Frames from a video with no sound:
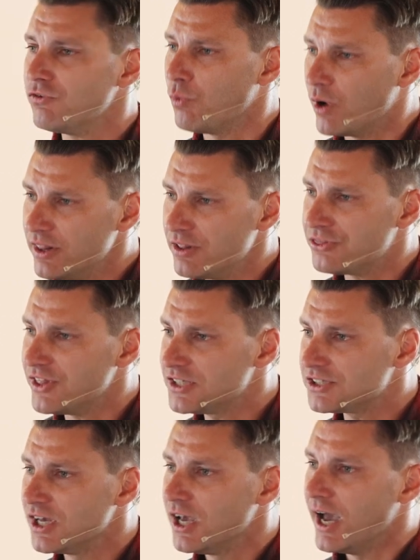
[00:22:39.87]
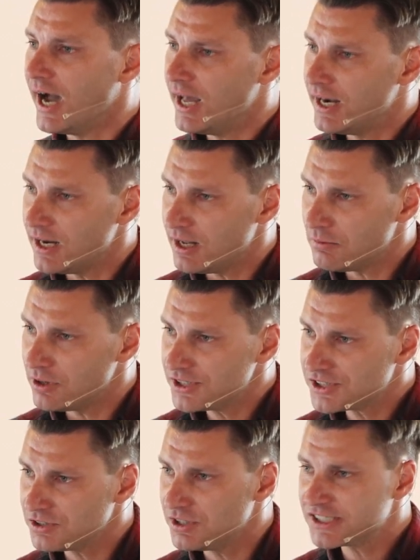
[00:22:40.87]
One of the things, and
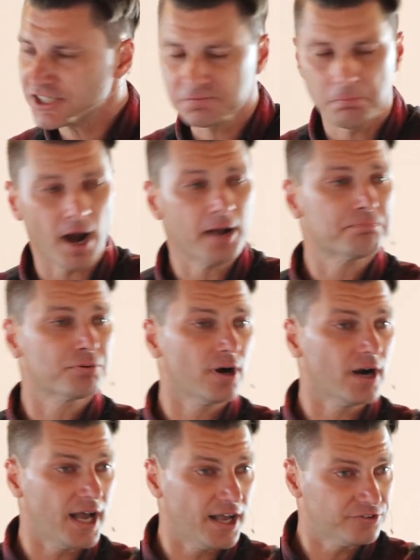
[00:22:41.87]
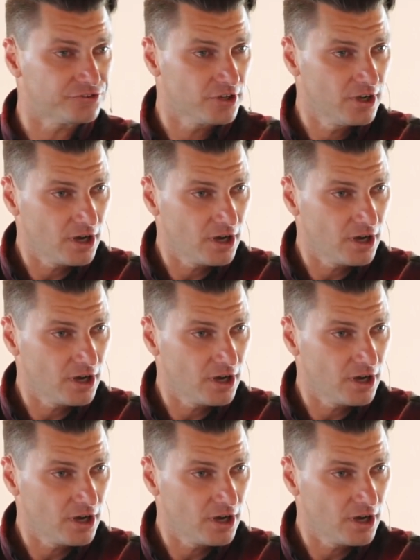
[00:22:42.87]
listen, this is my prayer as